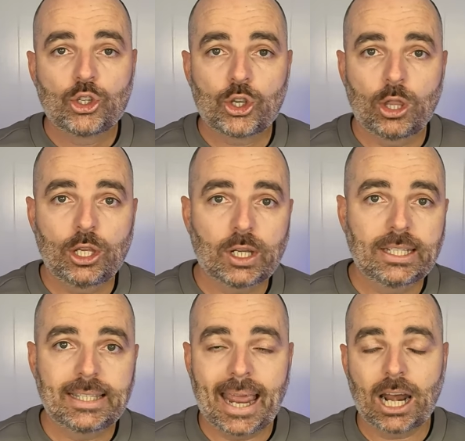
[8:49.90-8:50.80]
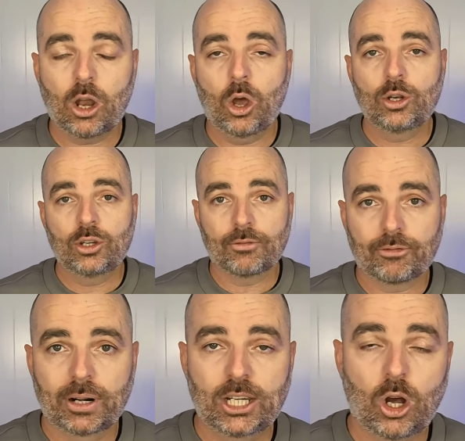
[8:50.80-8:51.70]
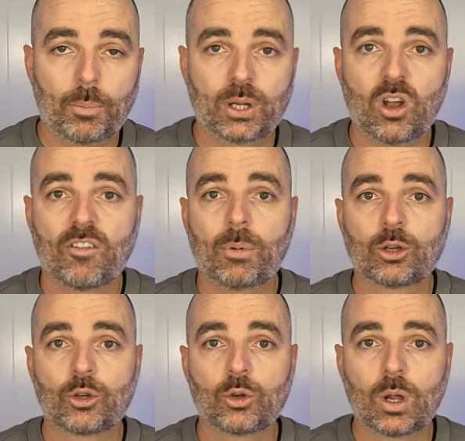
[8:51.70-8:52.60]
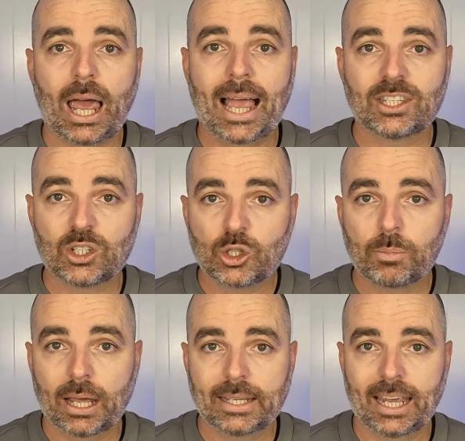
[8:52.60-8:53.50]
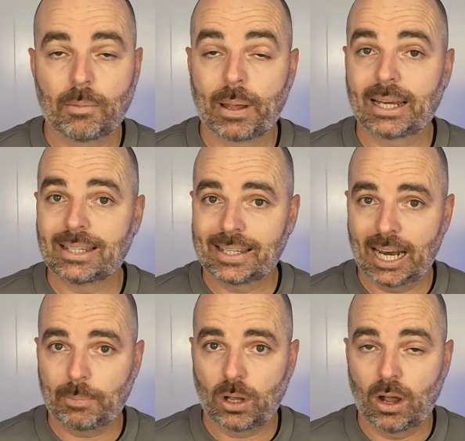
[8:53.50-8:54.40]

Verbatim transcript: so that you can download your free copy of my Google Ads display campaign setup